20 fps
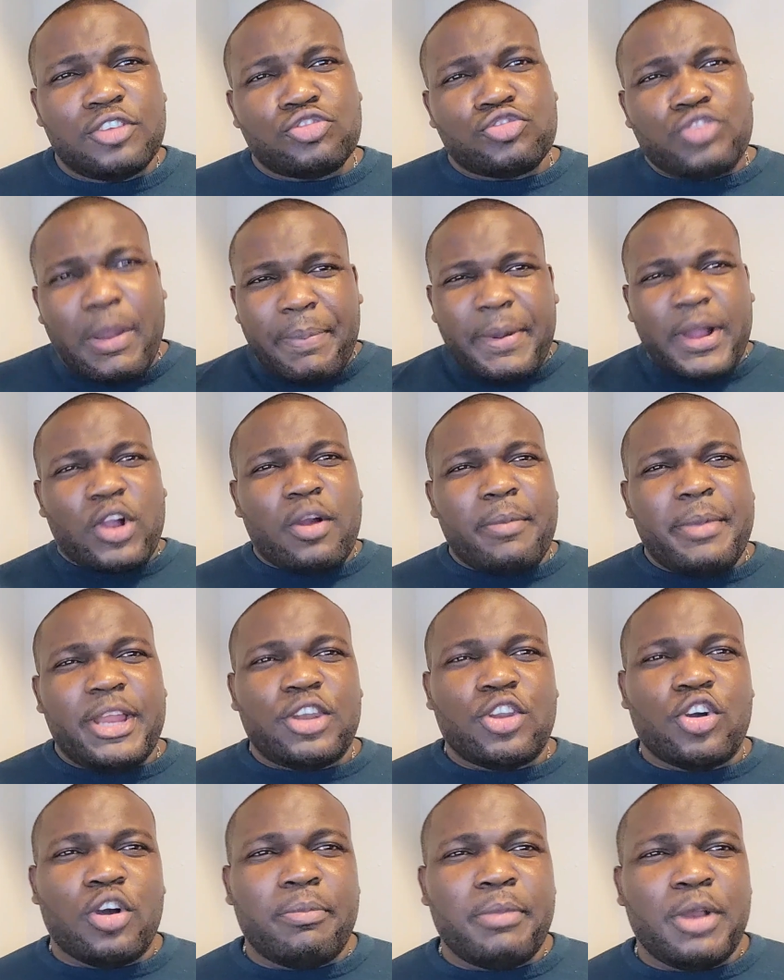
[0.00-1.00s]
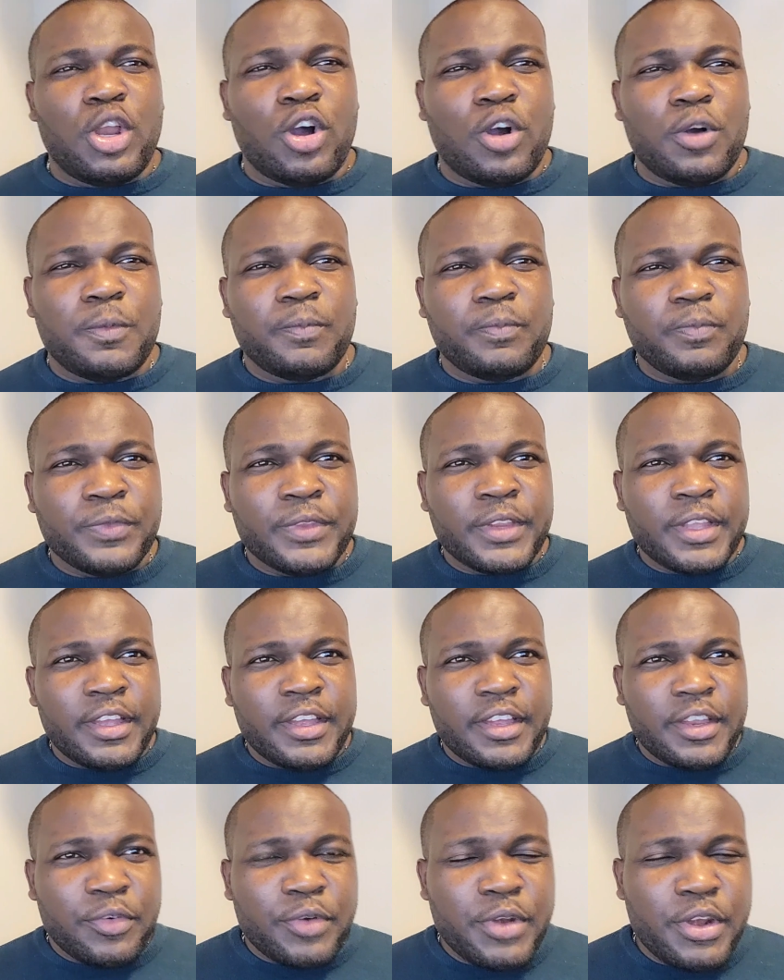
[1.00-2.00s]
Drop a comment down below.
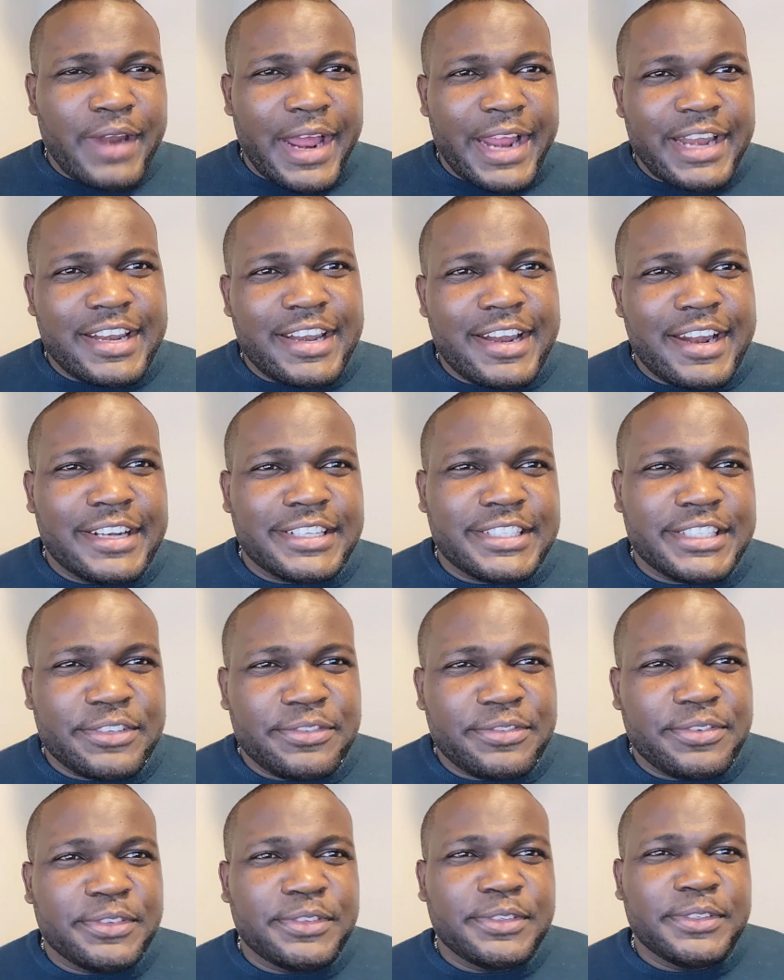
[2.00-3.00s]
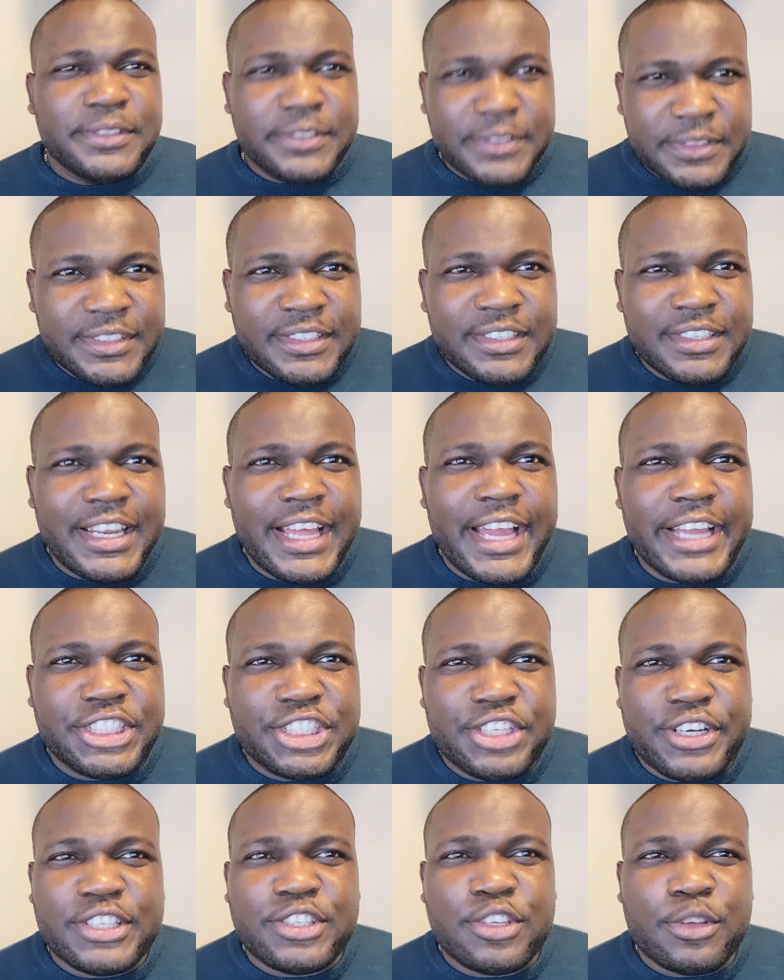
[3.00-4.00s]
Rewrite the narrative. Like,
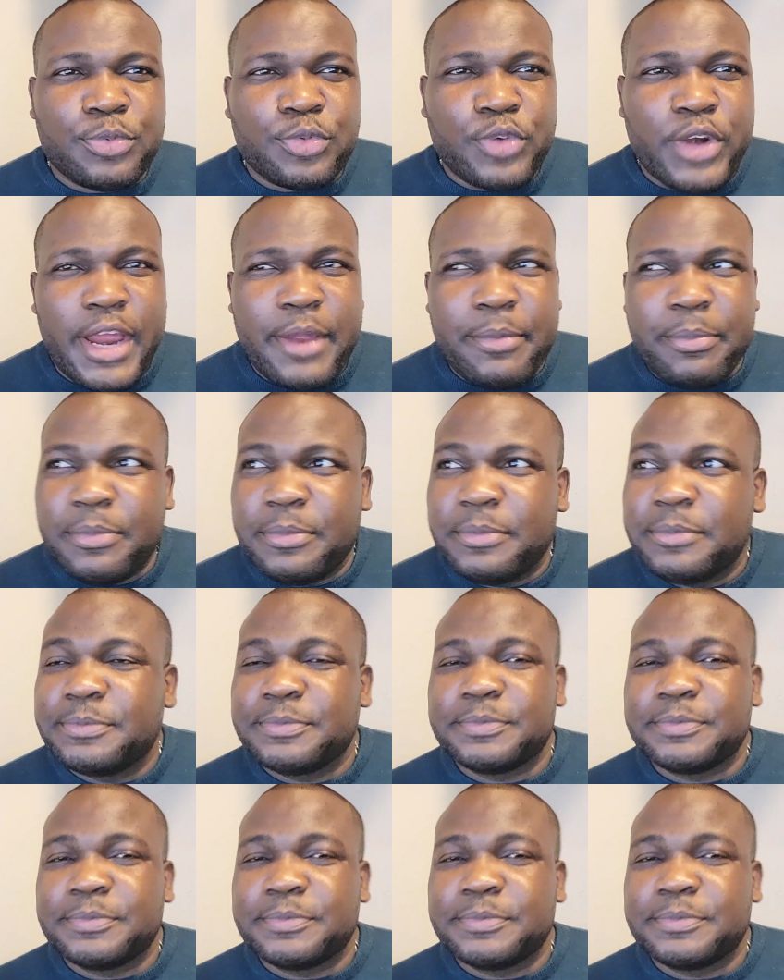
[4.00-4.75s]
share, and subscribe.